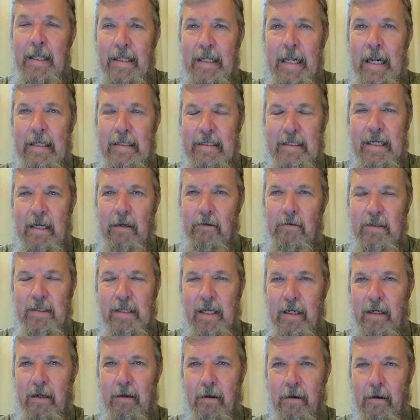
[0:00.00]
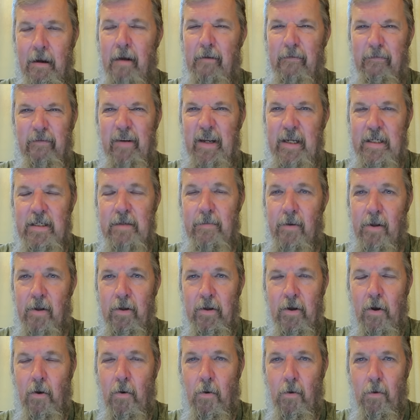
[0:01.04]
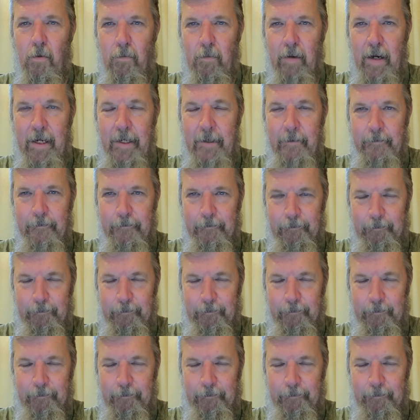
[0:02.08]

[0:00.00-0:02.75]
That sounds like a feasible goal, right?